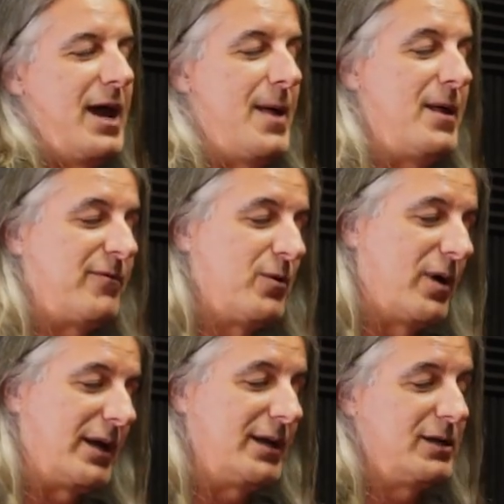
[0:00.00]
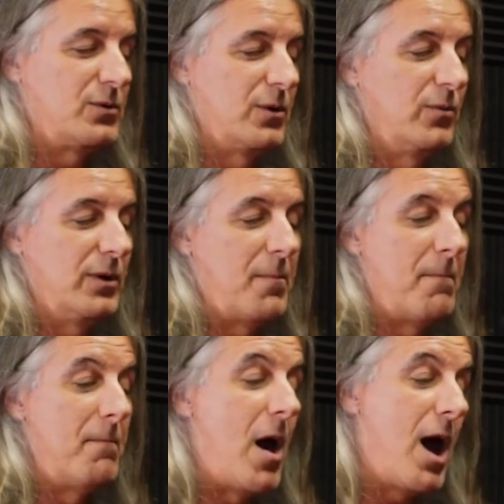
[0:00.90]
And then if you want to get into a real
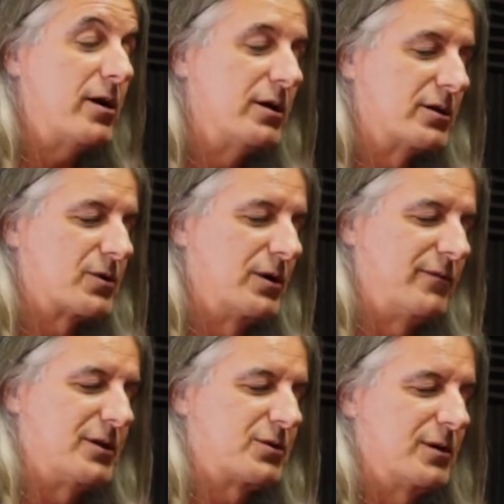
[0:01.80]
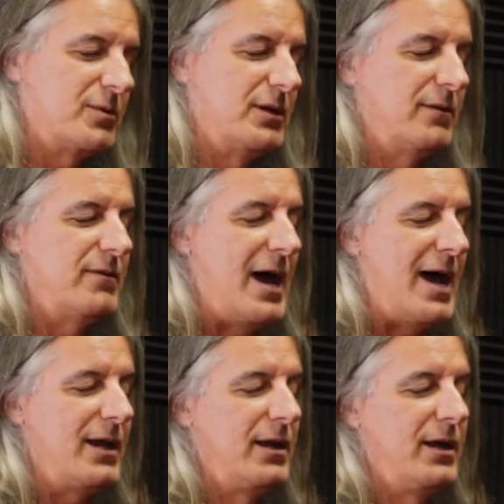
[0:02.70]
modern sort of description of
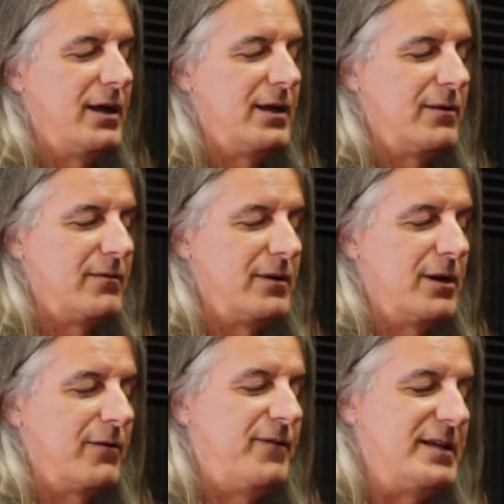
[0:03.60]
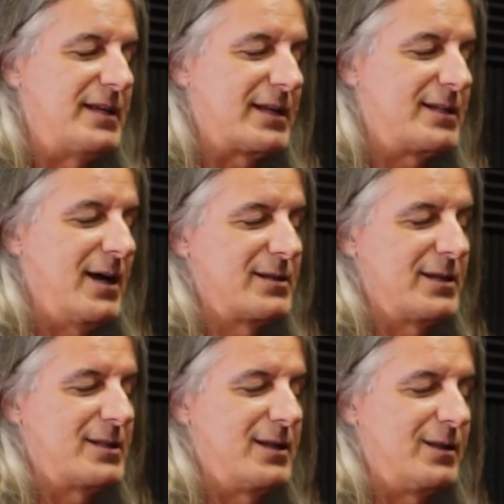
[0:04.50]
that, you know, physics tells
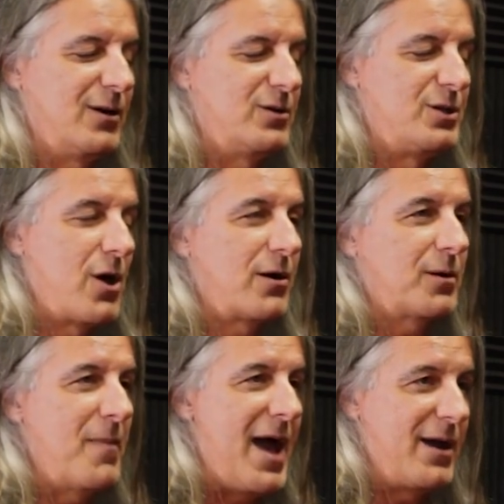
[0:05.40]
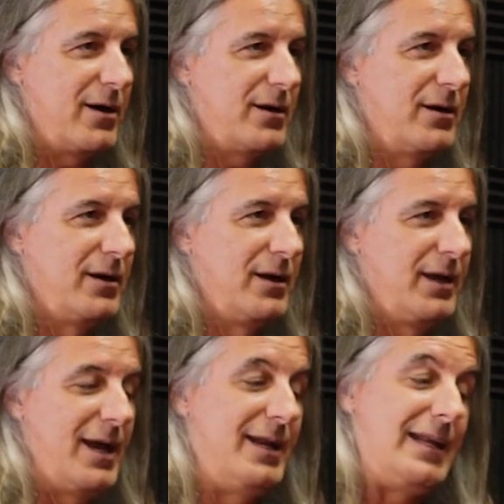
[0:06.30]
us that there's dark matter mm
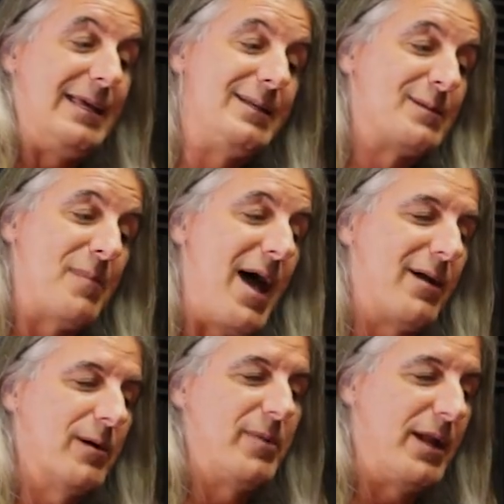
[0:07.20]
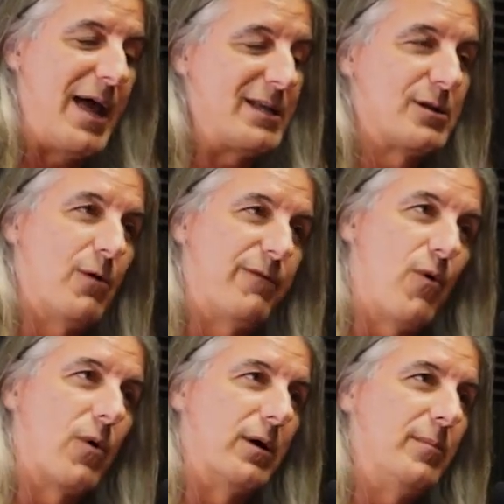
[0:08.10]
-hmm. and mm-hmm. it is matter, but it has no
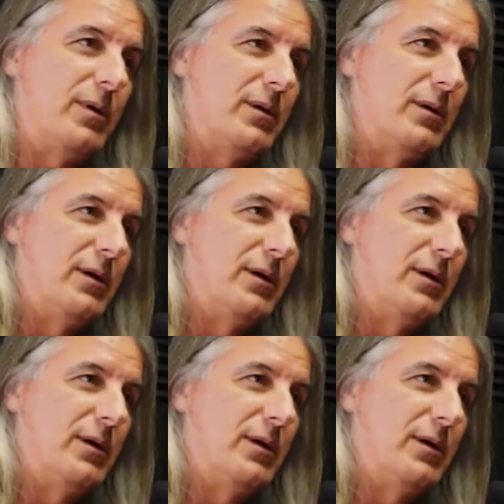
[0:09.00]
form.